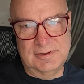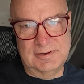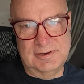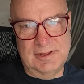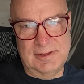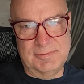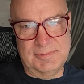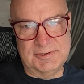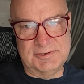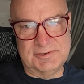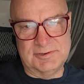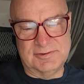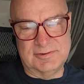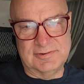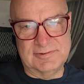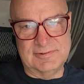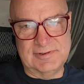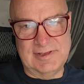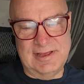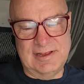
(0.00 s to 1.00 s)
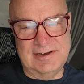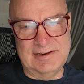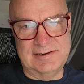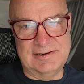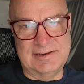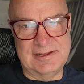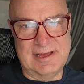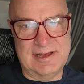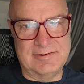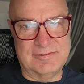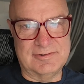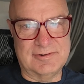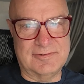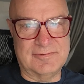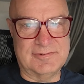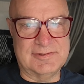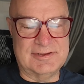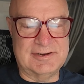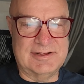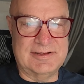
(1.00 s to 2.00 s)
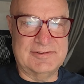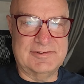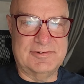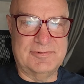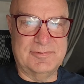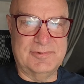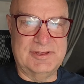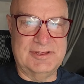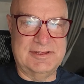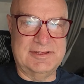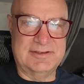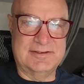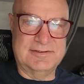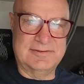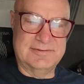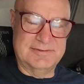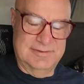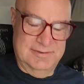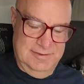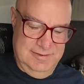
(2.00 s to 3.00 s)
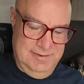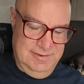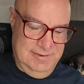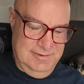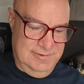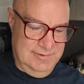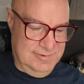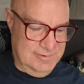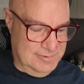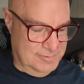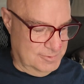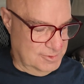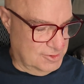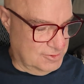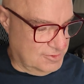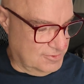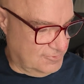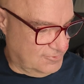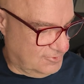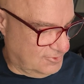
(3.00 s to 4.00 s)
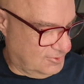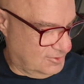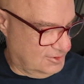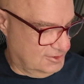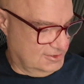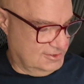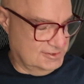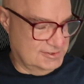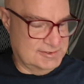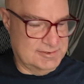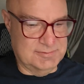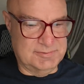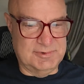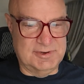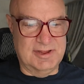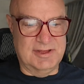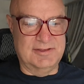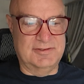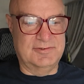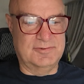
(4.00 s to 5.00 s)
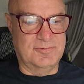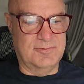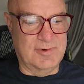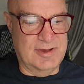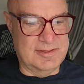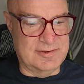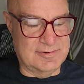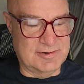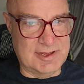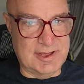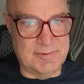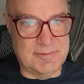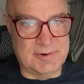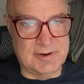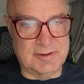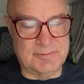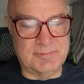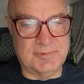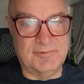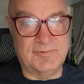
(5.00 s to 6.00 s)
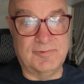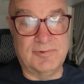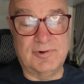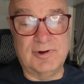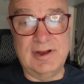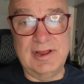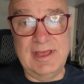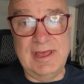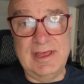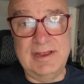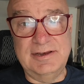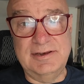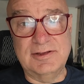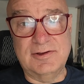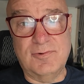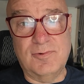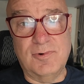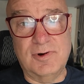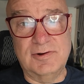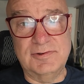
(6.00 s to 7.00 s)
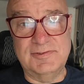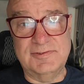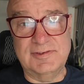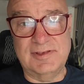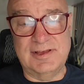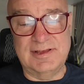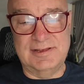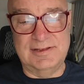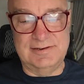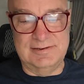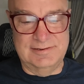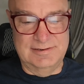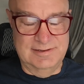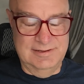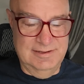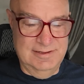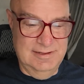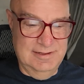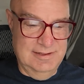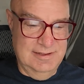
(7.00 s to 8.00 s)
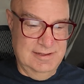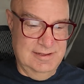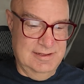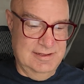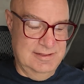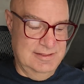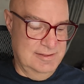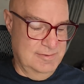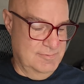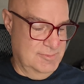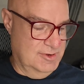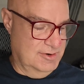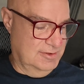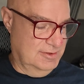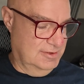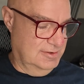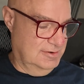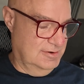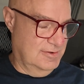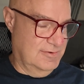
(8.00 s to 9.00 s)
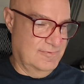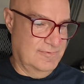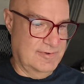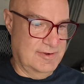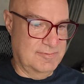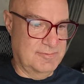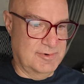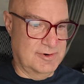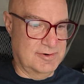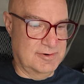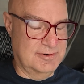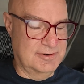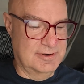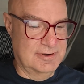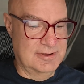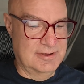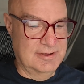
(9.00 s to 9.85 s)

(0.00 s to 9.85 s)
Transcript: temperature is headed down over the next week. So I'm looking forward to some nice weather coming up before I head to quartzsite in the middle of November.